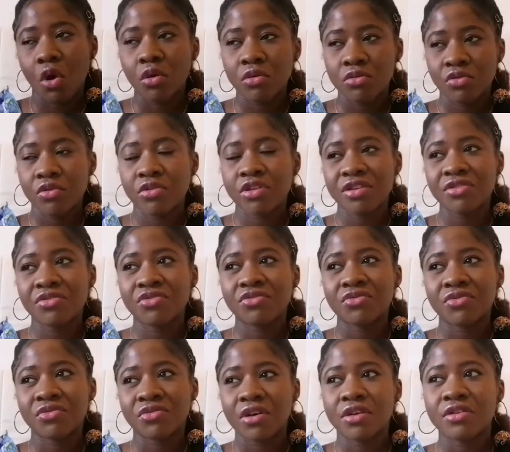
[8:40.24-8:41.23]
although they
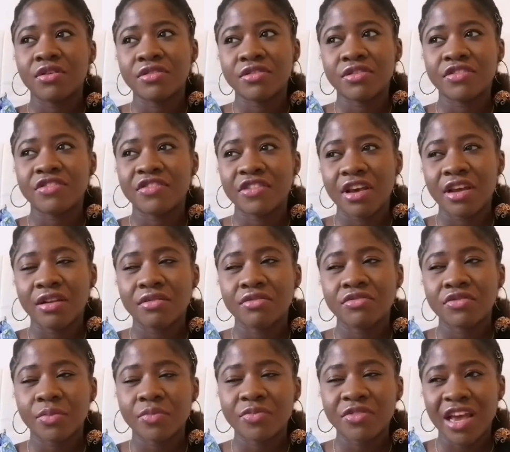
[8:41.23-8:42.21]
used to turn on the gen
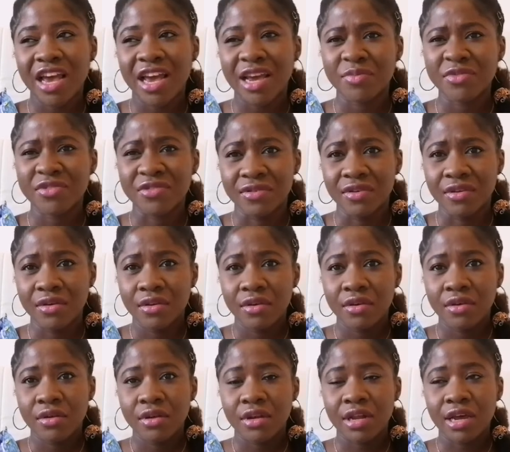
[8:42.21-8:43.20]
sometimes
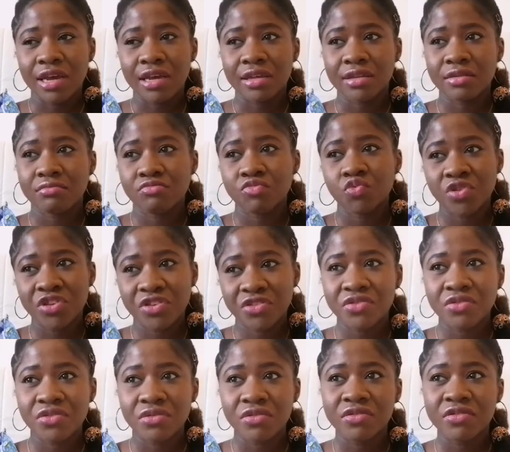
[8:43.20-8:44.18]
like we
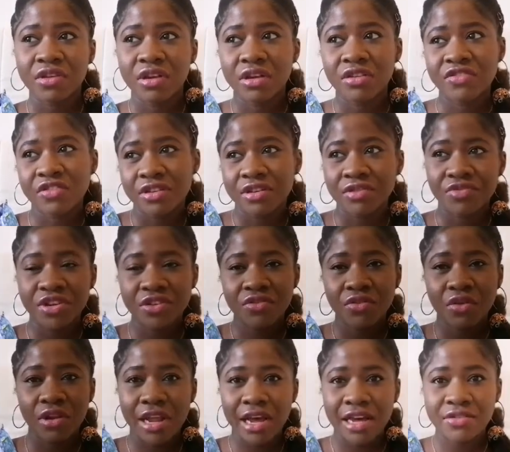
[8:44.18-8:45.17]
used to use a
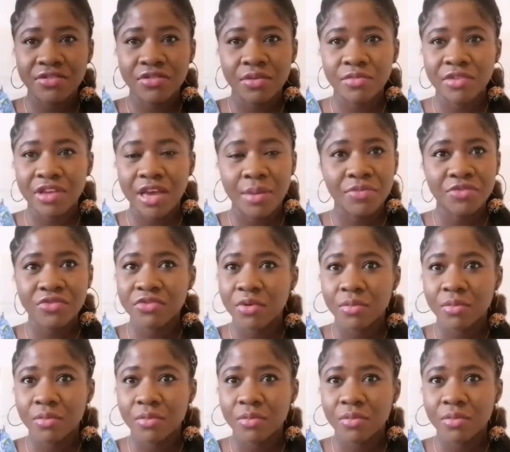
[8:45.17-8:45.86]
generator light sometimes.